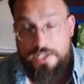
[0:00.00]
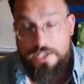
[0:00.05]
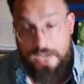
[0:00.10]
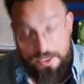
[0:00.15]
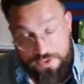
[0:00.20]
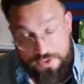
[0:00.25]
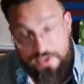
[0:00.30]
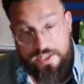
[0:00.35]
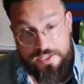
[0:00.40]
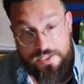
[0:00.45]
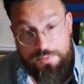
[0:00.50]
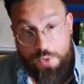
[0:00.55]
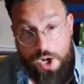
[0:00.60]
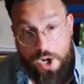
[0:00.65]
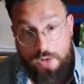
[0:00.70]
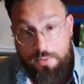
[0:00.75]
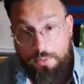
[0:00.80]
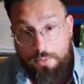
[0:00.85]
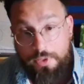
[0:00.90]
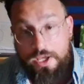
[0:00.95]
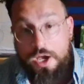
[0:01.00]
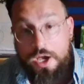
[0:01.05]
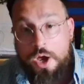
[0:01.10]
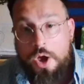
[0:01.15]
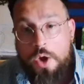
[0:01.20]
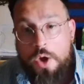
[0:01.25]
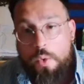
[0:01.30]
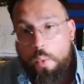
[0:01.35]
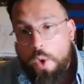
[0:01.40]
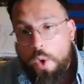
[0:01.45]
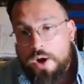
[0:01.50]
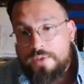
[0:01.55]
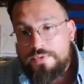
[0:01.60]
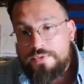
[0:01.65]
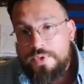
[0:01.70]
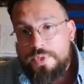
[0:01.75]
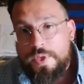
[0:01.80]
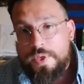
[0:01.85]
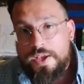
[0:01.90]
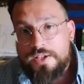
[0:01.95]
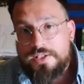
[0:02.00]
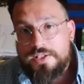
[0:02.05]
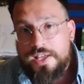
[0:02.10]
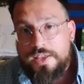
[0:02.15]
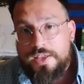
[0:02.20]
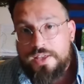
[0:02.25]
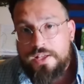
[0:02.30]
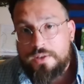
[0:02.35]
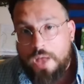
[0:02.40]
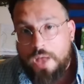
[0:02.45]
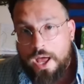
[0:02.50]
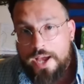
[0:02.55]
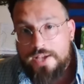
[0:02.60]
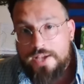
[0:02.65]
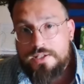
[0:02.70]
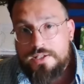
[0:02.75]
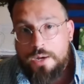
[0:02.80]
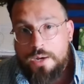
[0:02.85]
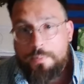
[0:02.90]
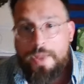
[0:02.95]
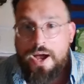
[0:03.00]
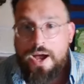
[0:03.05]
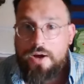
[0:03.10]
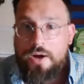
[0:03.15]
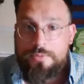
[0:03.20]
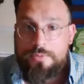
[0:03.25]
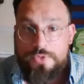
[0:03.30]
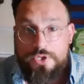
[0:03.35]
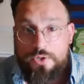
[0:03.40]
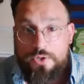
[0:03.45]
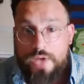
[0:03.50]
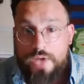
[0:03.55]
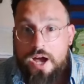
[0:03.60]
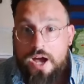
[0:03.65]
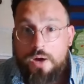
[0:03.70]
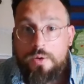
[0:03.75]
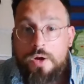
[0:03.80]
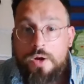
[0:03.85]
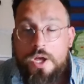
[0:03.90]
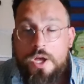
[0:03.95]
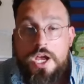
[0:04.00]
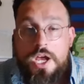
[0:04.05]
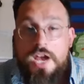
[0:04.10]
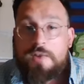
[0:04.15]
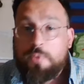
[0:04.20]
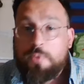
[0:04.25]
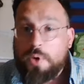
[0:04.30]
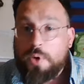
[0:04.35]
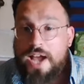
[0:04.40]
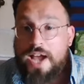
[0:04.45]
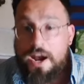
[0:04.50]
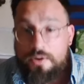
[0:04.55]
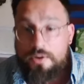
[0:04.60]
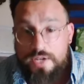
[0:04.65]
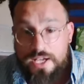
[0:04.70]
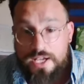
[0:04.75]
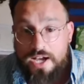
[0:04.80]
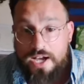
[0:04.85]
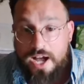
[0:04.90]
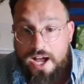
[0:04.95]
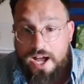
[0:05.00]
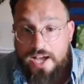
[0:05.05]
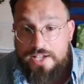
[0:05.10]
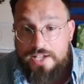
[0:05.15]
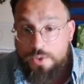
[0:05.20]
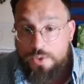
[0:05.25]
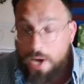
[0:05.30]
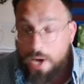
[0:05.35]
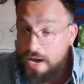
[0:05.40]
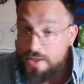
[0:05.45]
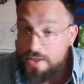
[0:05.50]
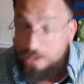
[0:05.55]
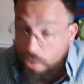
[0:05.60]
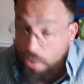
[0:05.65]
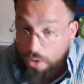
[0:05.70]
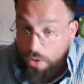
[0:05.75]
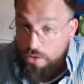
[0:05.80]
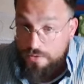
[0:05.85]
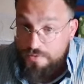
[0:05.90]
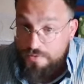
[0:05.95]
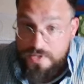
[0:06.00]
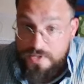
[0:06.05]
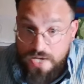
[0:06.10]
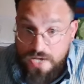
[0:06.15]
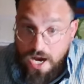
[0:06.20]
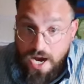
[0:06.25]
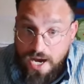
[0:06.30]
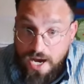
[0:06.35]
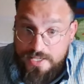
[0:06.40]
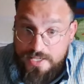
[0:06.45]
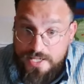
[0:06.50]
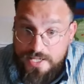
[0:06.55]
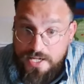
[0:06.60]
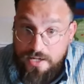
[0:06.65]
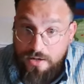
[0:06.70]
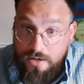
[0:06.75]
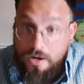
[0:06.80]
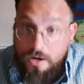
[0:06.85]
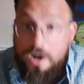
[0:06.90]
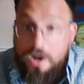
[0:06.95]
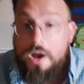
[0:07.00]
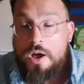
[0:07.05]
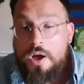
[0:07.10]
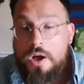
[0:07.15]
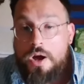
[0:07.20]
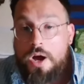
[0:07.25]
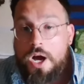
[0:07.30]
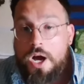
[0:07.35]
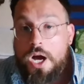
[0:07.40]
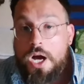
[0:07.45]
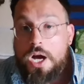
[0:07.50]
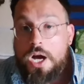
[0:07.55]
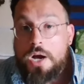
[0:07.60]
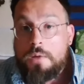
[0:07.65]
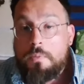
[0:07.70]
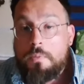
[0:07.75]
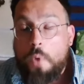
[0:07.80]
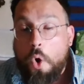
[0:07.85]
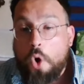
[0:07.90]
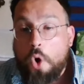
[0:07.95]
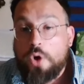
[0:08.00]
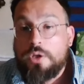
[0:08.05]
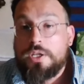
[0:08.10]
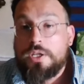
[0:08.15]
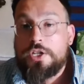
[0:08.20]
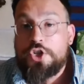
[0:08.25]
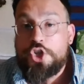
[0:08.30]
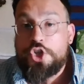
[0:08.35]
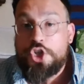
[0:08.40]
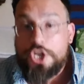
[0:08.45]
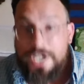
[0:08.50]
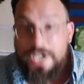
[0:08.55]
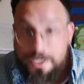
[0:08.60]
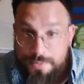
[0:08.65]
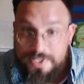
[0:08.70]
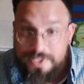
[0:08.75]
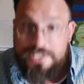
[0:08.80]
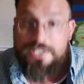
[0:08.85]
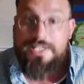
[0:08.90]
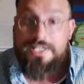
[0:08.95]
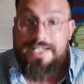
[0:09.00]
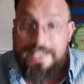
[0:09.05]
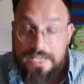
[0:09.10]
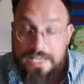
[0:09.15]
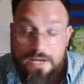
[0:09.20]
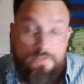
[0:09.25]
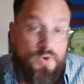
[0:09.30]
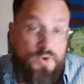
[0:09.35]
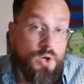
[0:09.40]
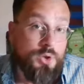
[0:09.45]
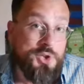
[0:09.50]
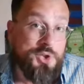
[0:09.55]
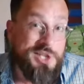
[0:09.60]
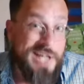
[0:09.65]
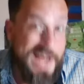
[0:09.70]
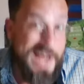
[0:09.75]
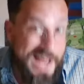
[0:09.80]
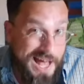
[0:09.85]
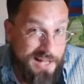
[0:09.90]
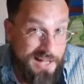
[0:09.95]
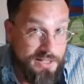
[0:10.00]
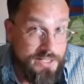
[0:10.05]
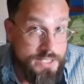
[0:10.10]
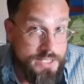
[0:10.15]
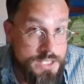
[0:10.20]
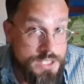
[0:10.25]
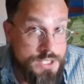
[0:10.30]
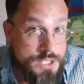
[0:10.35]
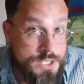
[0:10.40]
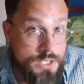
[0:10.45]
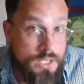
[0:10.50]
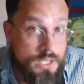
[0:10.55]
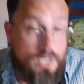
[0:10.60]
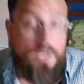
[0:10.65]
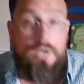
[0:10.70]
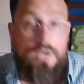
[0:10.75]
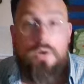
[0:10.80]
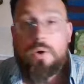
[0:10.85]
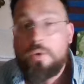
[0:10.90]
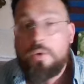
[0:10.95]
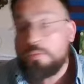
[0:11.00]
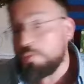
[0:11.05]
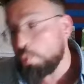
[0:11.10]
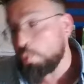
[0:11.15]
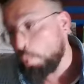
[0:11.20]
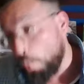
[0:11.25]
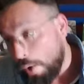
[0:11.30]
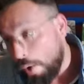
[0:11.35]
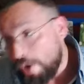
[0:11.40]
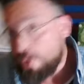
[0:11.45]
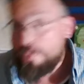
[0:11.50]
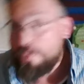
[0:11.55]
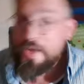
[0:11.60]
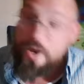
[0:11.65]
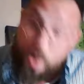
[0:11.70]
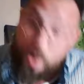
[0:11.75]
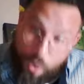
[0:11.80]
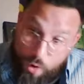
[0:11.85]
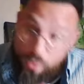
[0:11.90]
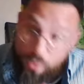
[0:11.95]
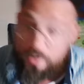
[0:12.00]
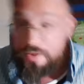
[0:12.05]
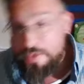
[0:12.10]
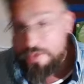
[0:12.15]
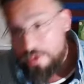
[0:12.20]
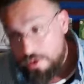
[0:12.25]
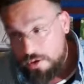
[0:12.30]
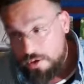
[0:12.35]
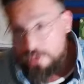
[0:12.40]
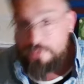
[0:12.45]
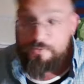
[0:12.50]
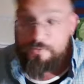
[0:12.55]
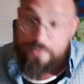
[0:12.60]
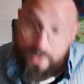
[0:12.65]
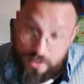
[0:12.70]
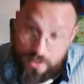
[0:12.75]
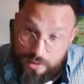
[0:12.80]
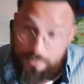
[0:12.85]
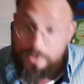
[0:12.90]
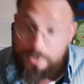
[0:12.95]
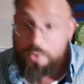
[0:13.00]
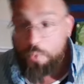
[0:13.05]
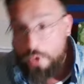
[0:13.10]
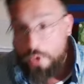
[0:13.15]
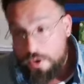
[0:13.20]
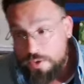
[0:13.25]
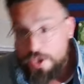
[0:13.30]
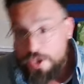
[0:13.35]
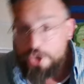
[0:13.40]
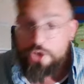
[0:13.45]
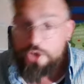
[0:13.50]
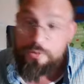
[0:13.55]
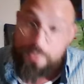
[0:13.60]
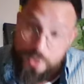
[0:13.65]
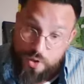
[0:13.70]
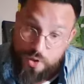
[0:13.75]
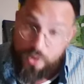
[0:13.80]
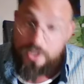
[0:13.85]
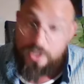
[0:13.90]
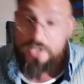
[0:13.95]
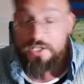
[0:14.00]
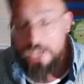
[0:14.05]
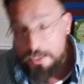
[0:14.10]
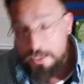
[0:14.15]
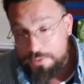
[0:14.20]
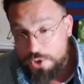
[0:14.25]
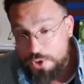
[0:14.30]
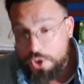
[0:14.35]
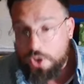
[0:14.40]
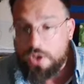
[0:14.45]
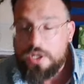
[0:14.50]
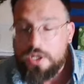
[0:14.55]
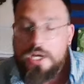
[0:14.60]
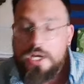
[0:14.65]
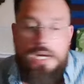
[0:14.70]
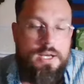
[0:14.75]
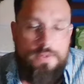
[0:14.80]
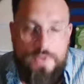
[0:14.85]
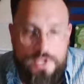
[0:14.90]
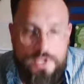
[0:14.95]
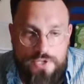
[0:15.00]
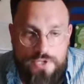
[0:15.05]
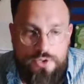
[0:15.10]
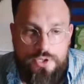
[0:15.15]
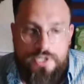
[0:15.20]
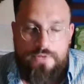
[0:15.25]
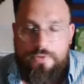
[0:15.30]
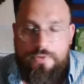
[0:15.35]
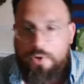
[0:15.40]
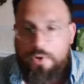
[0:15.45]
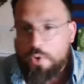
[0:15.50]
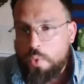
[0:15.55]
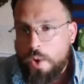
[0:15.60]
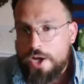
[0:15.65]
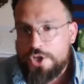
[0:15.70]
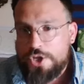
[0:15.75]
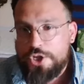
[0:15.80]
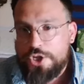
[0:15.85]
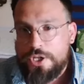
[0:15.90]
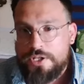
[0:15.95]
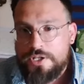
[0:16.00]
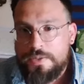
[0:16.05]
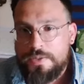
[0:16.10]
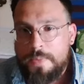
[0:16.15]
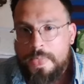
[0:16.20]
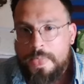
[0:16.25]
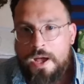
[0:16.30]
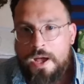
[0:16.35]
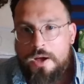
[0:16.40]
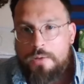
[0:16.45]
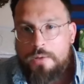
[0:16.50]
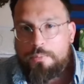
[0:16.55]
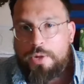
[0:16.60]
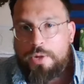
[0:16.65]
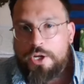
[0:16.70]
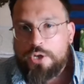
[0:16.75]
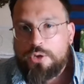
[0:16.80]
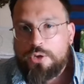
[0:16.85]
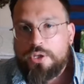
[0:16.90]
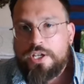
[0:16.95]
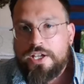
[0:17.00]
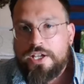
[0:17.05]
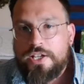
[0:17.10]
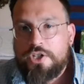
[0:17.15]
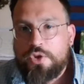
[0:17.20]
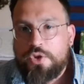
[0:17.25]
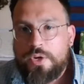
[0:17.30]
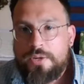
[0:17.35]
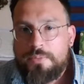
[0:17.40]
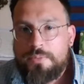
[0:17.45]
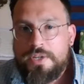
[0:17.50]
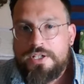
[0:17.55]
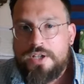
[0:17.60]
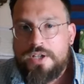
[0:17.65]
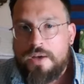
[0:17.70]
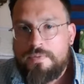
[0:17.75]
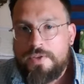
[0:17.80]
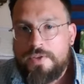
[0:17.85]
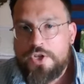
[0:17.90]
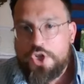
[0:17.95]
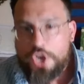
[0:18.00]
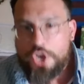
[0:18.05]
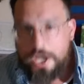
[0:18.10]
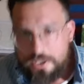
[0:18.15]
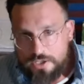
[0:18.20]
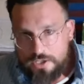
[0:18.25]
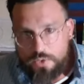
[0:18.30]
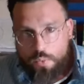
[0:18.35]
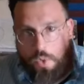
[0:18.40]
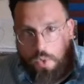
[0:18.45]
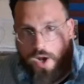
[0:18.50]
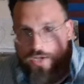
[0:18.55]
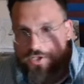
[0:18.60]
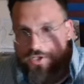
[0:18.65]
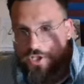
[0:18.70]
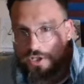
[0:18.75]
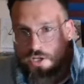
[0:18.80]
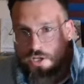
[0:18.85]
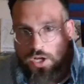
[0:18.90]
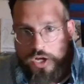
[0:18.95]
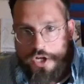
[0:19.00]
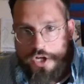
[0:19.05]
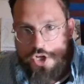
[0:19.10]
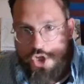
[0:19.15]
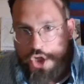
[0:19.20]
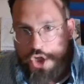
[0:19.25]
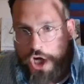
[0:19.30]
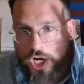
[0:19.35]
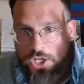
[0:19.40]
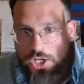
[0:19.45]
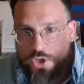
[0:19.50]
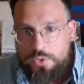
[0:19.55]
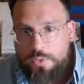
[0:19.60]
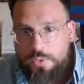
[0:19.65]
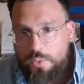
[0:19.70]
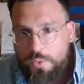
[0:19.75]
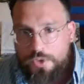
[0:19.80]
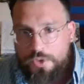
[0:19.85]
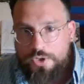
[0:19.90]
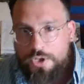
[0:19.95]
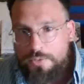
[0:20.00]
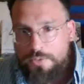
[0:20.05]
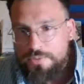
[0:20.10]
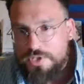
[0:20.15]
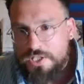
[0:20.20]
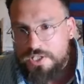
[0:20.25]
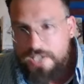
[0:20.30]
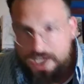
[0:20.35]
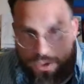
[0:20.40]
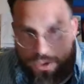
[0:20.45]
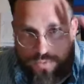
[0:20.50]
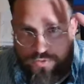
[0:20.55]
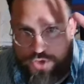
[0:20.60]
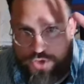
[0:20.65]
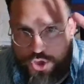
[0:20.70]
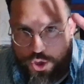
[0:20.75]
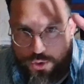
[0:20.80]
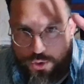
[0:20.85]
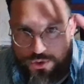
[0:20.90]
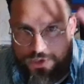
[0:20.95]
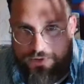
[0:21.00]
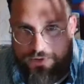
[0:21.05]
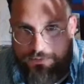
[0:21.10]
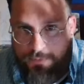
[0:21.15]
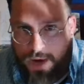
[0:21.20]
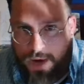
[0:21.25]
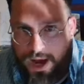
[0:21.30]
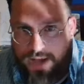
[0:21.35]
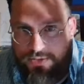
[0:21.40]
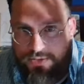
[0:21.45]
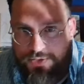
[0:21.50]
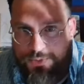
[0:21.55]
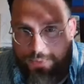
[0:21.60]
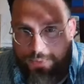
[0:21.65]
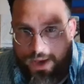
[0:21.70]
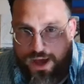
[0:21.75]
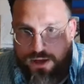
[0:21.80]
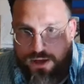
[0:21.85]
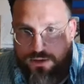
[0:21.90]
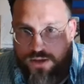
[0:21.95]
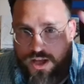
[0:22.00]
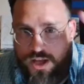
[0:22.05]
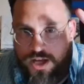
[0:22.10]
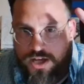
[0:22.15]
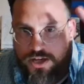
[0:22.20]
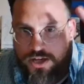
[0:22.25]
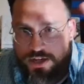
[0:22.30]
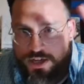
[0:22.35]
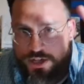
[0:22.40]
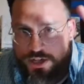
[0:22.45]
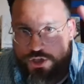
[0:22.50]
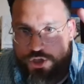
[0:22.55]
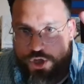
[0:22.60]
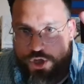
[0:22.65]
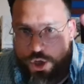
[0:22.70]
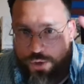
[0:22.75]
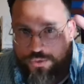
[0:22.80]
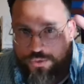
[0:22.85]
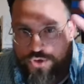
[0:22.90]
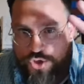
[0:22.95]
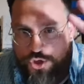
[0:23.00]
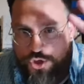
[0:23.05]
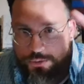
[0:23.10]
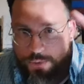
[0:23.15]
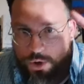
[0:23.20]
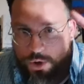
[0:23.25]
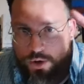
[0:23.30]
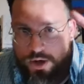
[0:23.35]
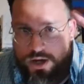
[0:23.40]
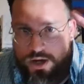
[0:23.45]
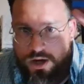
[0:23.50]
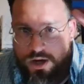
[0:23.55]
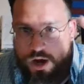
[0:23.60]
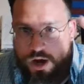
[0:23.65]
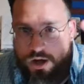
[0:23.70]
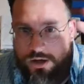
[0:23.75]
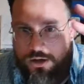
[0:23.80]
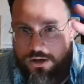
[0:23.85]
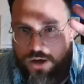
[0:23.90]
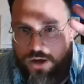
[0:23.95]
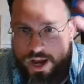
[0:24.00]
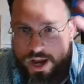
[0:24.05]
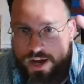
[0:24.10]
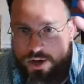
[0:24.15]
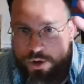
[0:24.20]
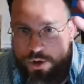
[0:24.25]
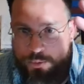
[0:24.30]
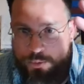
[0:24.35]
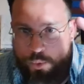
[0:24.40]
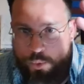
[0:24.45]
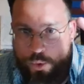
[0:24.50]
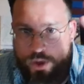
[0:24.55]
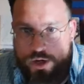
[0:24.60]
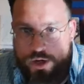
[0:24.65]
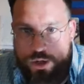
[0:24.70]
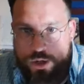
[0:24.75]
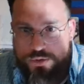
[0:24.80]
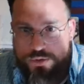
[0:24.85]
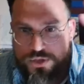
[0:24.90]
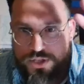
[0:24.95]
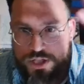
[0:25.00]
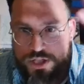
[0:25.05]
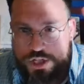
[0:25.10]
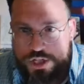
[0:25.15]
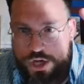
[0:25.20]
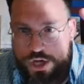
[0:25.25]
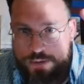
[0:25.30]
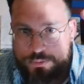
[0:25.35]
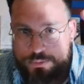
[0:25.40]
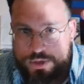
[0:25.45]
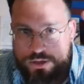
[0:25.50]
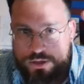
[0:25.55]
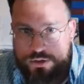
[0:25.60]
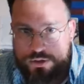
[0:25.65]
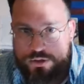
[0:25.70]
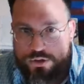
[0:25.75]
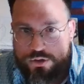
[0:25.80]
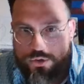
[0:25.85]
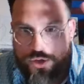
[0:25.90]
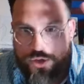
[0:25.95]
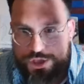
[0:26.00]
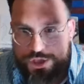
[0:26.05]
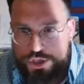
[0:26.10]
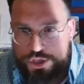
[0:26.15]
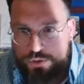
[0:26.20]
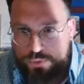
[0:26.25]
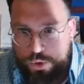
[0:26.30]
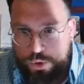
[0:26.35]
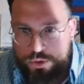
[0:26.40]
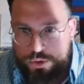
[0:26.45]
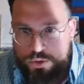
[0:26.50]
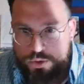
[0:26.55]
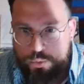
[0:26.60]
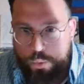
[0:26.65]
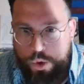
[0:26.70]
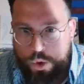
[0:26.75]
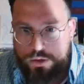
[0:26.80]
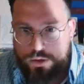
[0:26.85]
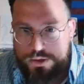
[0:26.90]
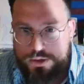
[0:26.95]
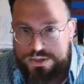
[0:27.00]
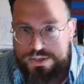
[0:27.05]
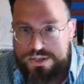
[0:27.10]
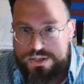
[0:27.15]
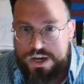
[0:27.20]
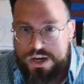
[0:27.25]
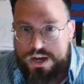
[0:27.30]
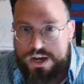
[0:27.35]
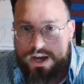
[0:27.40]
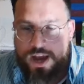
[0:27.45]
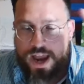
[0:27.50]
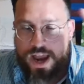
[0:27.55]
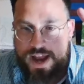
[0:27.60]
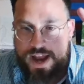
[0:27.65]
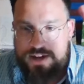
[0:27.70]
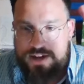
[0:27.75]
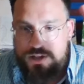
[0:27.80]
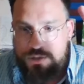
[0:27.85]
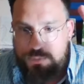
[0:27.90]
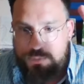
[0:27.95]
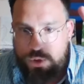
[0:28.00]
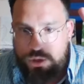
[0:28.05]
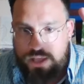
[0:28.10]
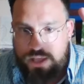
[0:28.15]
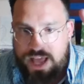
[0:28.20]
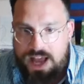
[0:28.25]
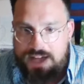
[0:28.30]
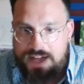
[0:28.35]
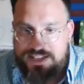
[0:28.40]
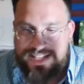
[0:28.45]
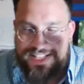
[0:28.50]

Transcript: And I think that's probably one of the things that they liked about him. So now, if we're counting guys who, I all of these guys here are legitimate NFL talents, where they are in their development, where they should be on a depth chart, these are different questions. But you're looking at Trent McDuffie, Jalen Watson, Joshua Williams, Kelvin Joseph, Miles Battle, Nick Jones, Jamari Connor, Echo Boydo, DJ Miller, Christian Roland Wallace, and Kamal Haddon.